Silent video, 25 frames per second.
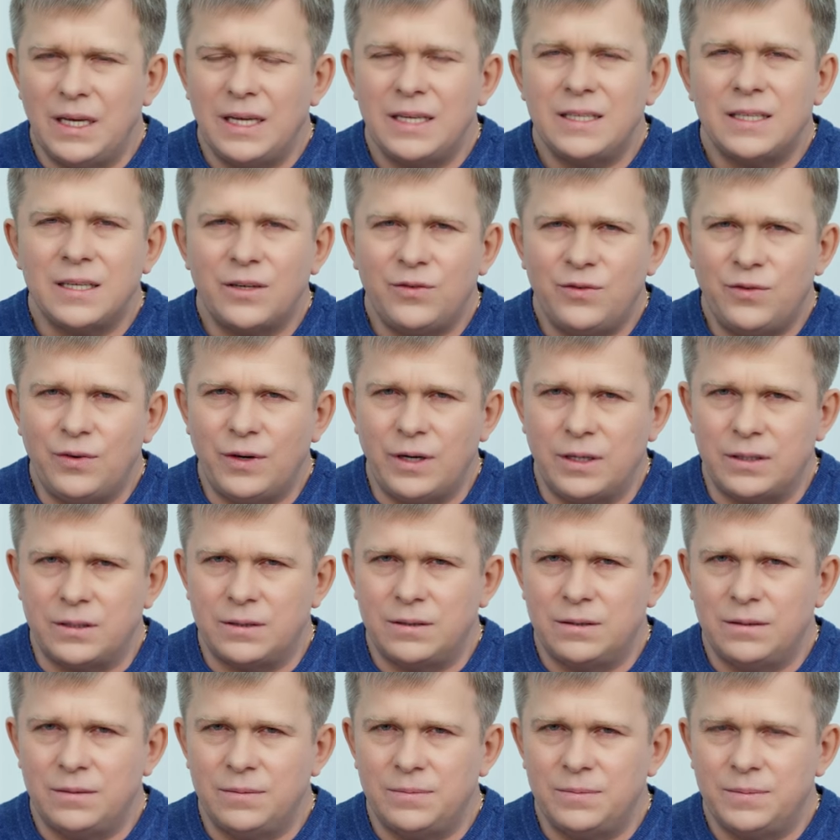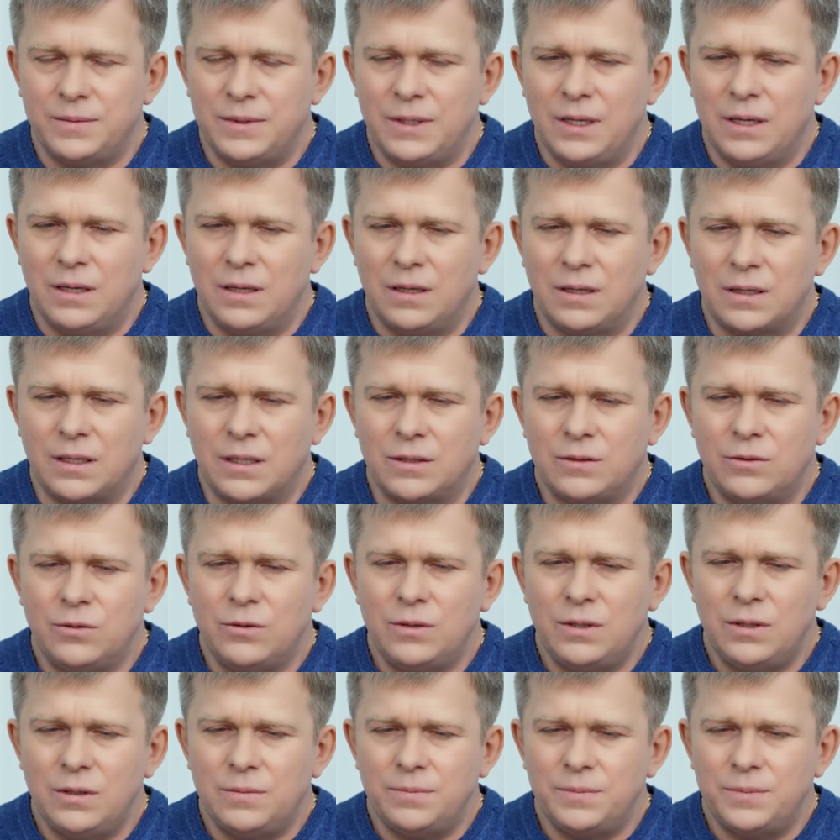It's a fact that
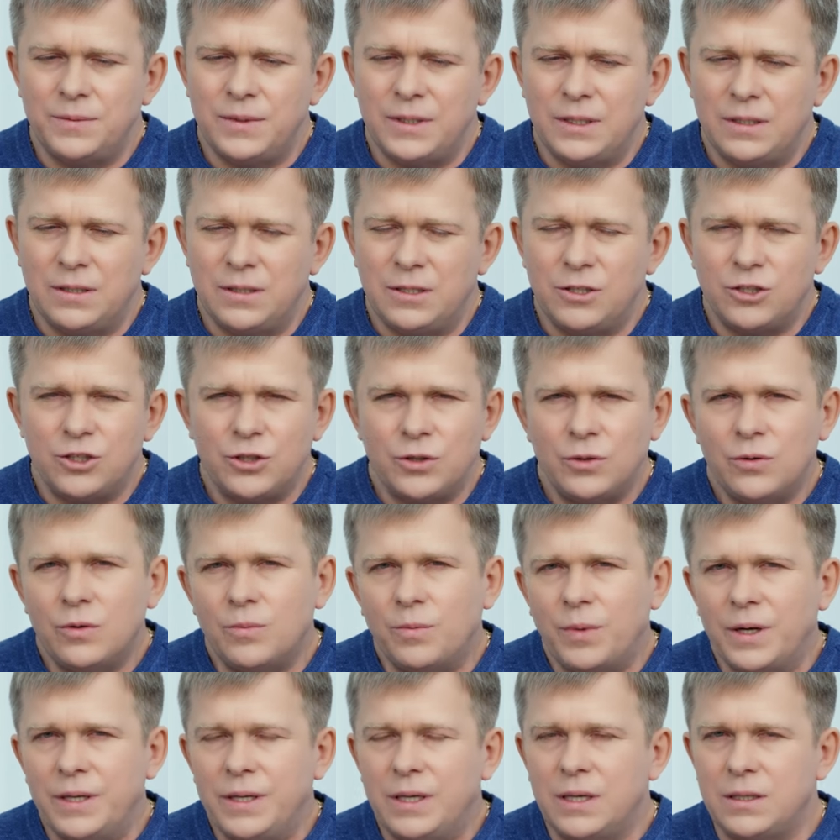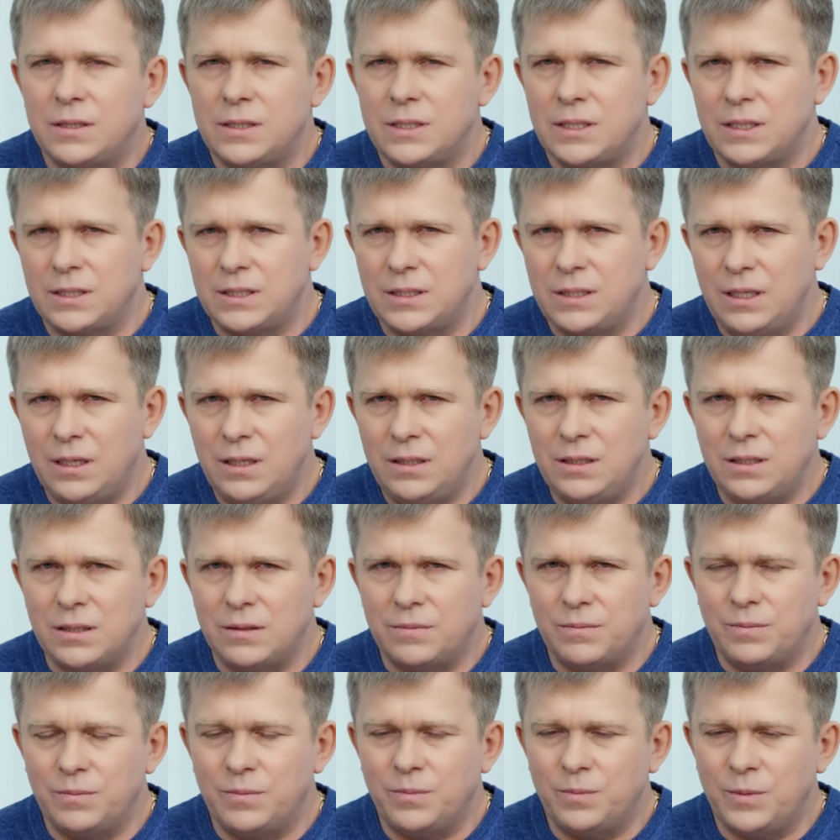is hard to understand by means of
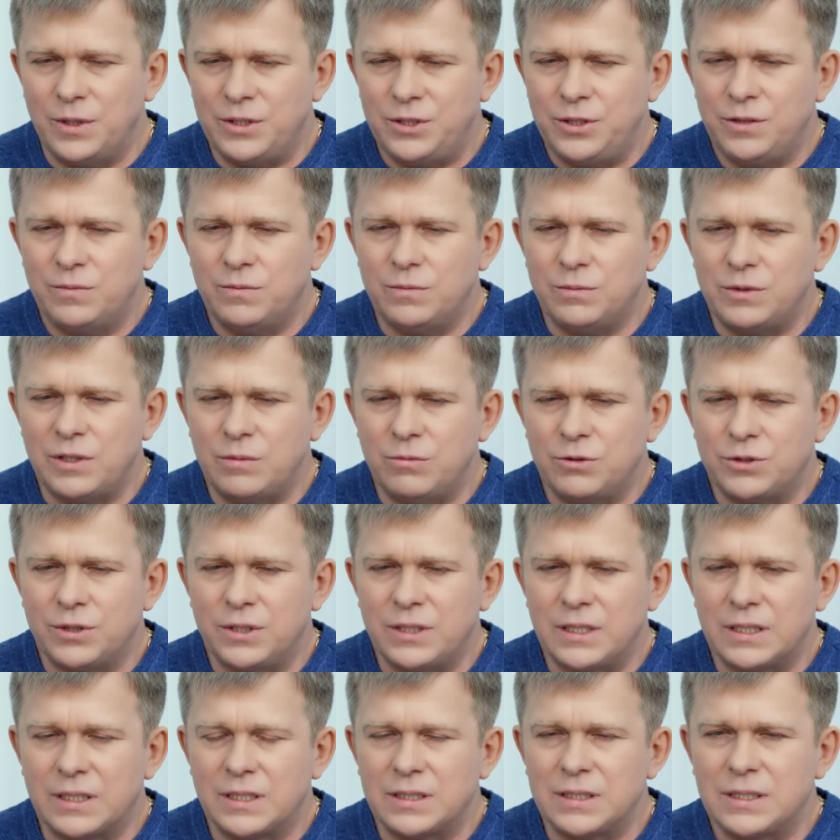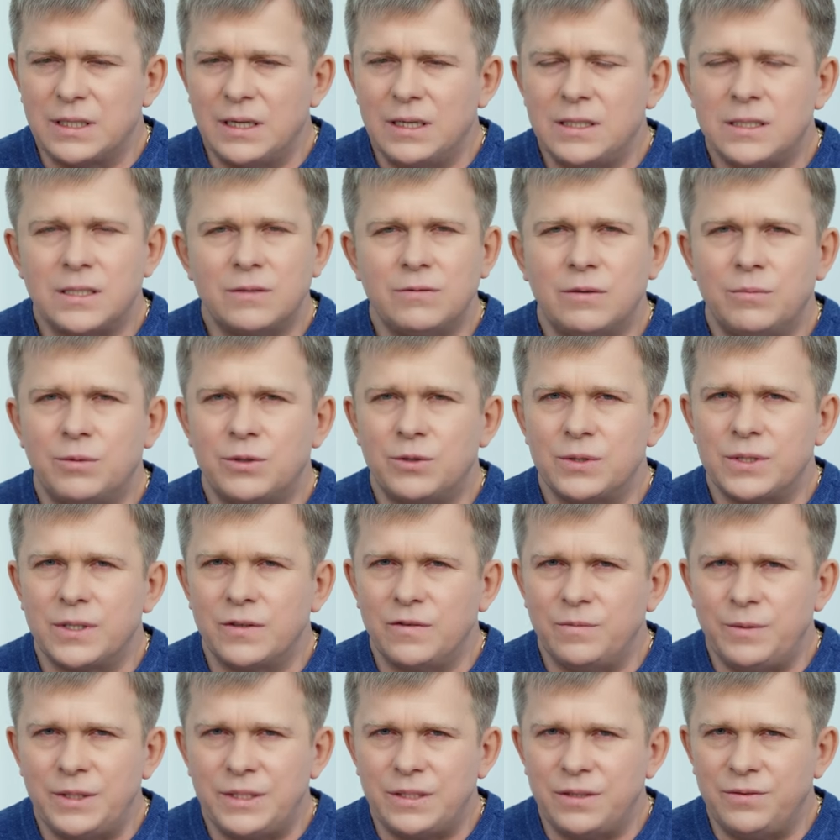consciousness. Why? Because it
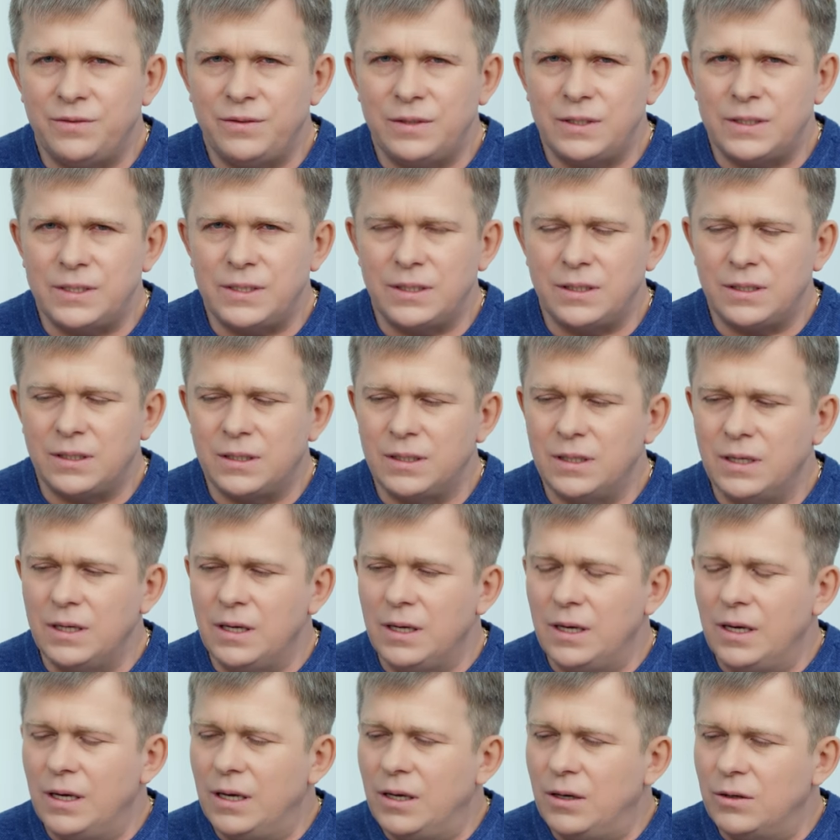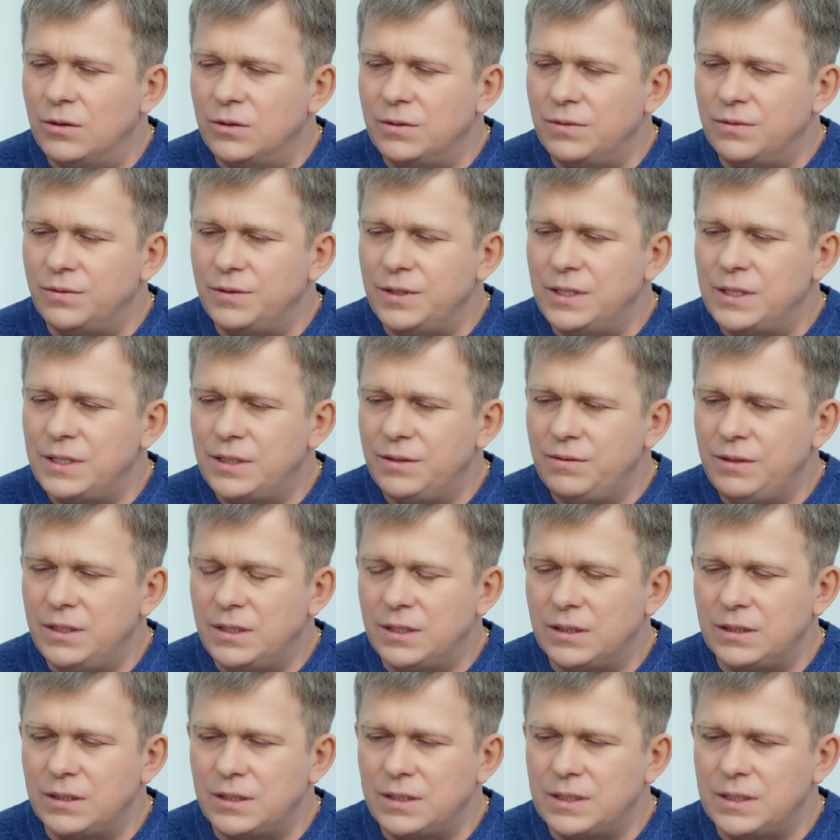concerns the issues of
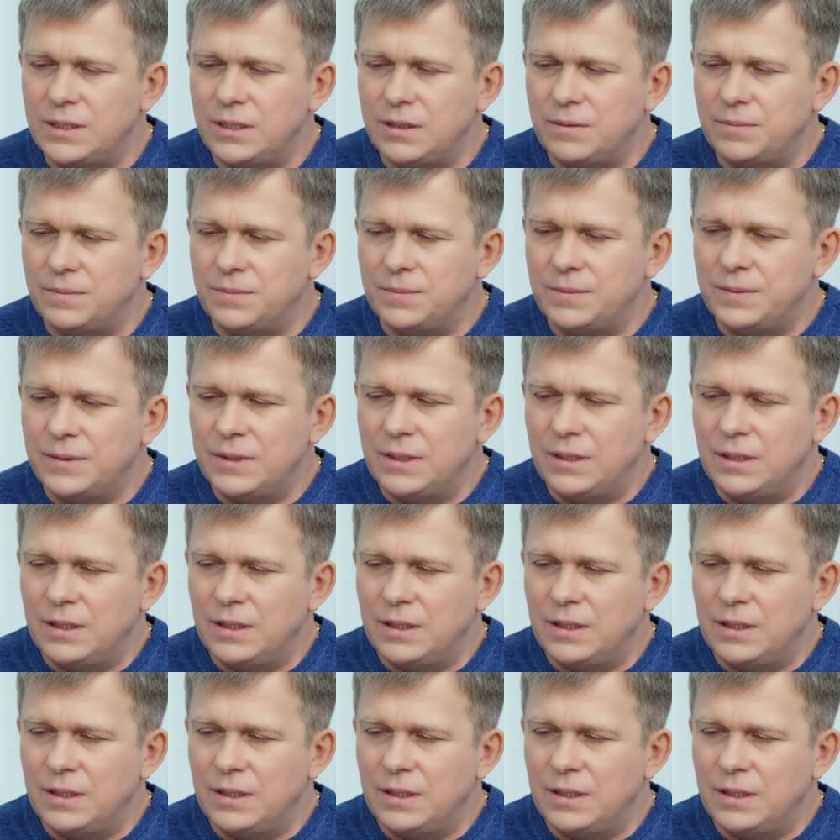metaphysics. Indeed.